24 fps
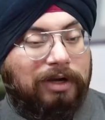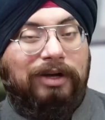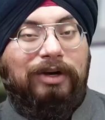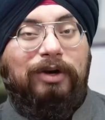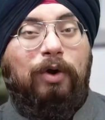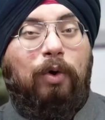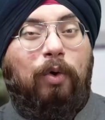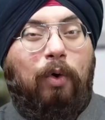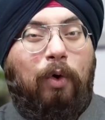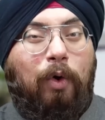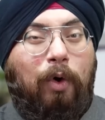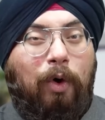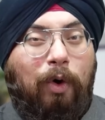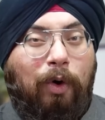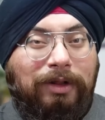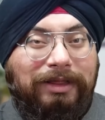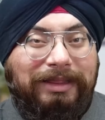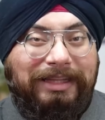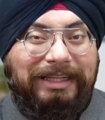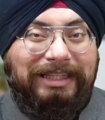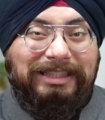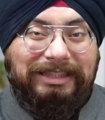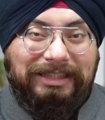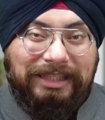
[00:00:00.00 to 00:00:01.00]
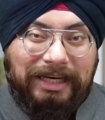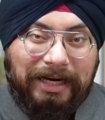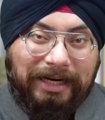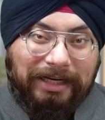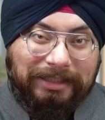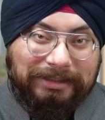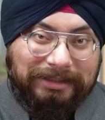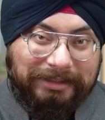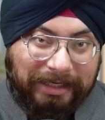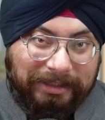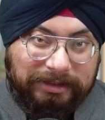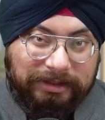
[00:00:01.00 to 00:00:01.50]
Now, all these
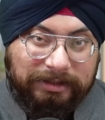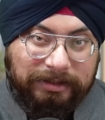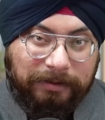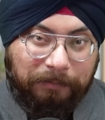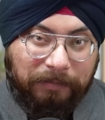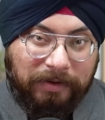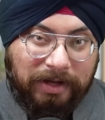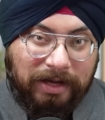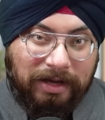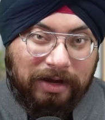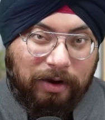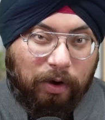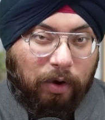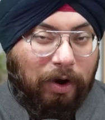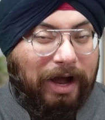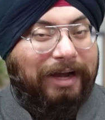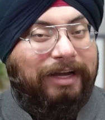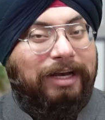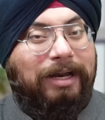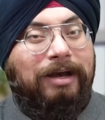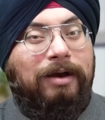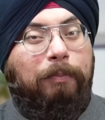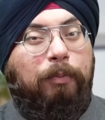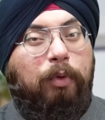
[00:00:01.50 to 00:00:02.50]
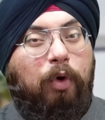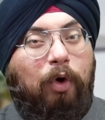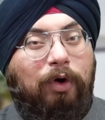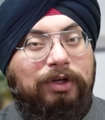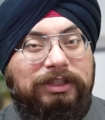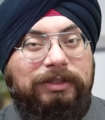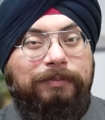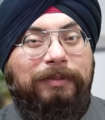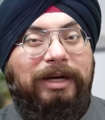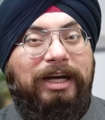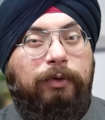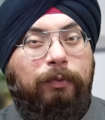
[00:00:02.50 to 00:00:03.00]
data sets at an
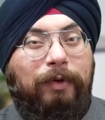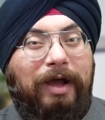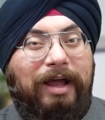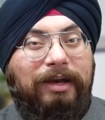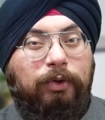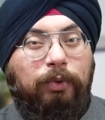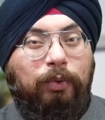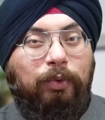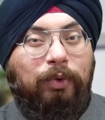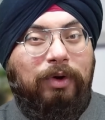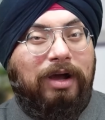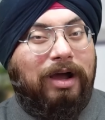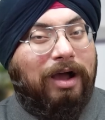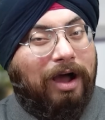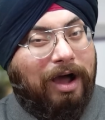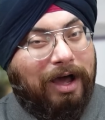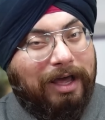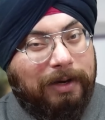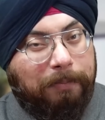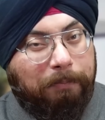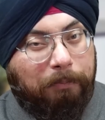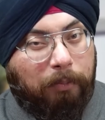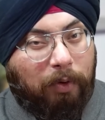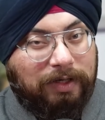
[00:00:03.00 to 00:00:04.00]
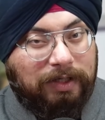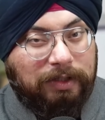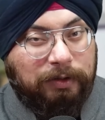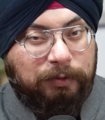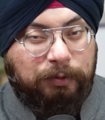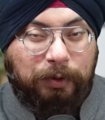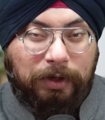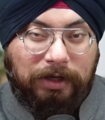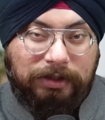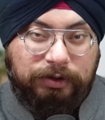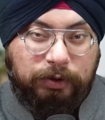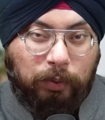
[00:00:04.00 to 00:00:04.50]
approximate value are important
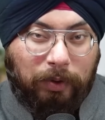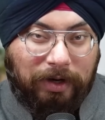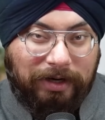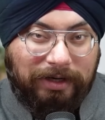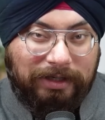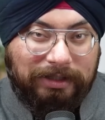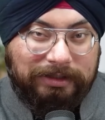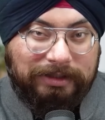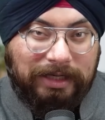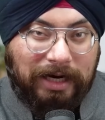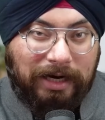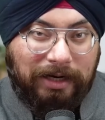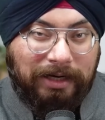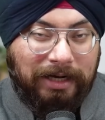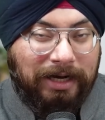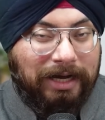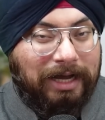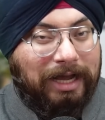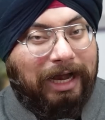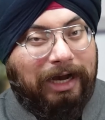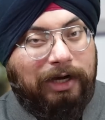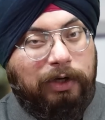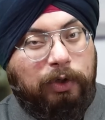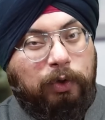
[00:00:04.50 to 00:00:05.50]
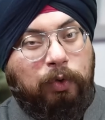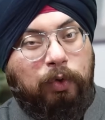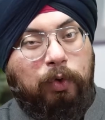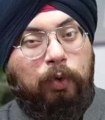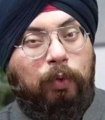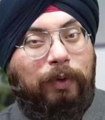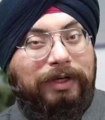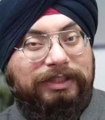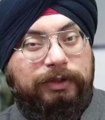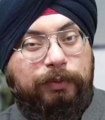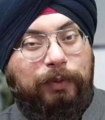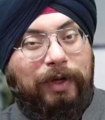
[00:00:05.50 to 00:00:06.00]
for us to understand and to
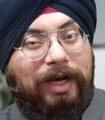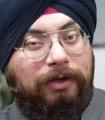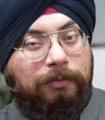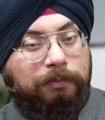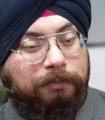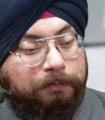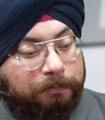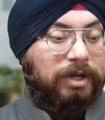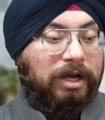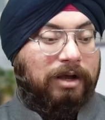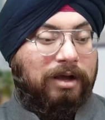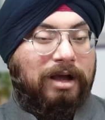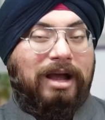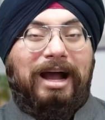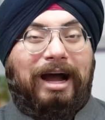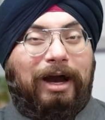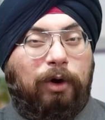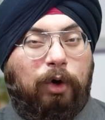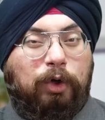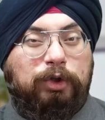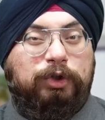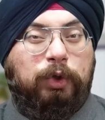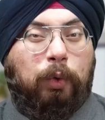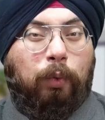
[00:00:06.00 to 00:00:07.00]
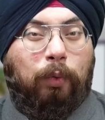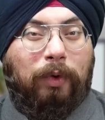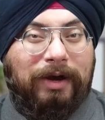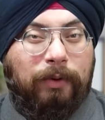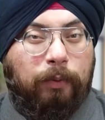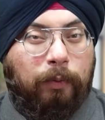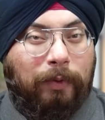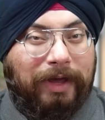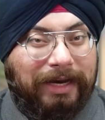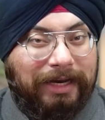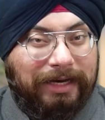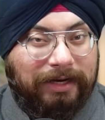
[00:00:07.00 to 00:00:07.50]
know as well. And also,
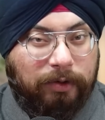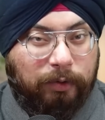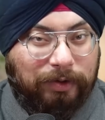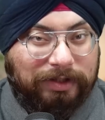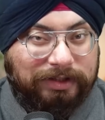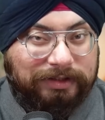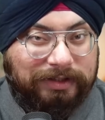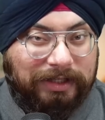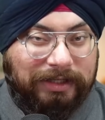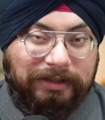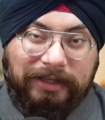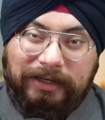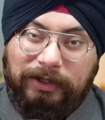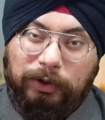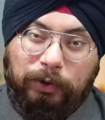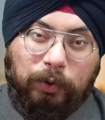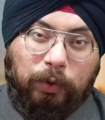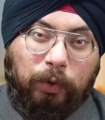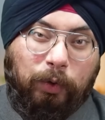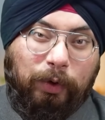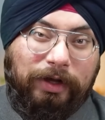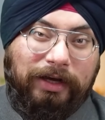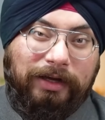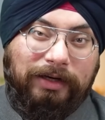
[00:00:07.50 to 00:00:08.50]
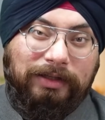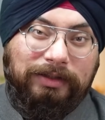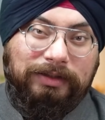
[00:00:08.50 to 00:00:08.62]
one very interesting thing to note here